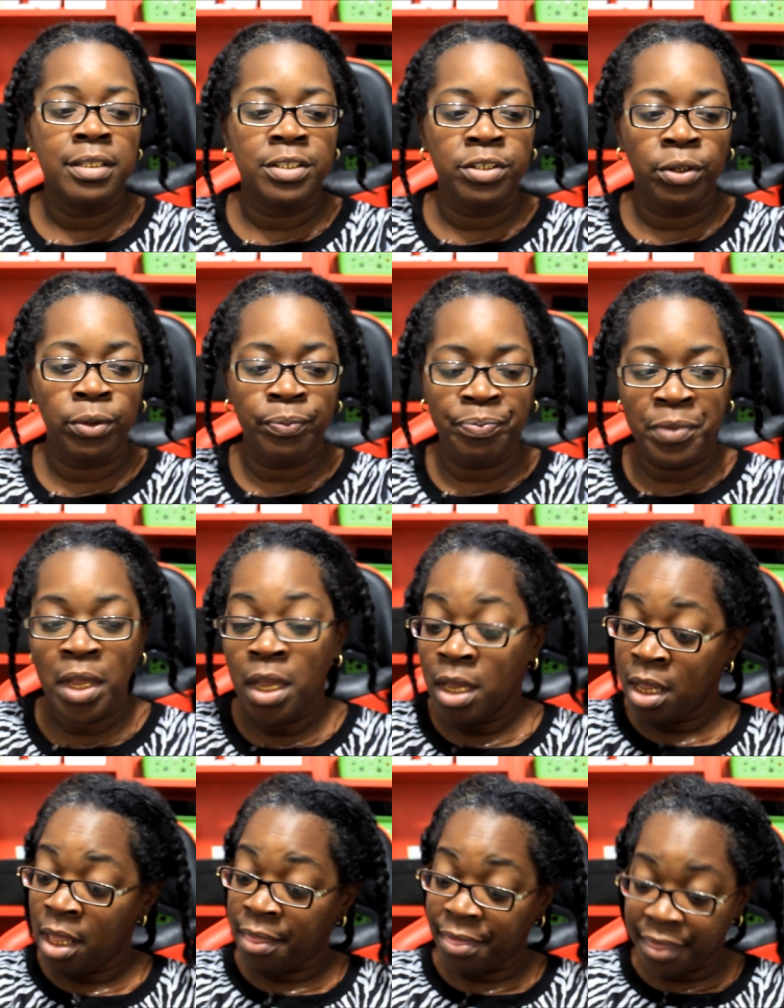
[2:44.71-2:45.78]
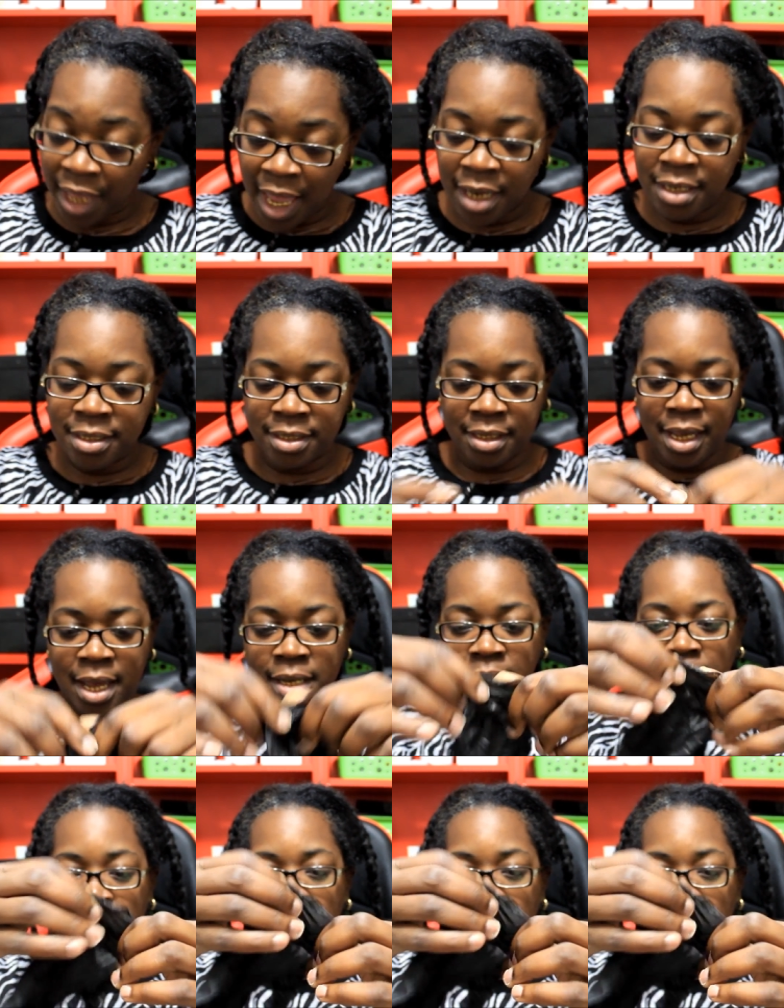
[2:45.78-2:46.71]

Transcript: So that is that.